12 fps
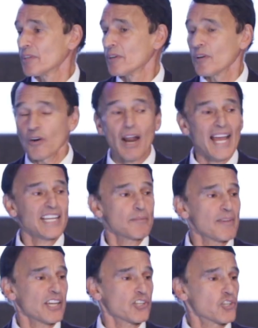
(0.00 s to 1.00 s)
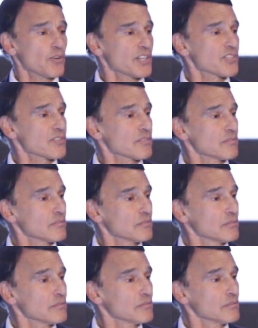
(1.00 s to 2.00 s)
or I can make a choice,
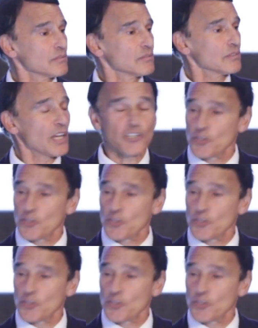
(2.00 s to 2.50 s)
and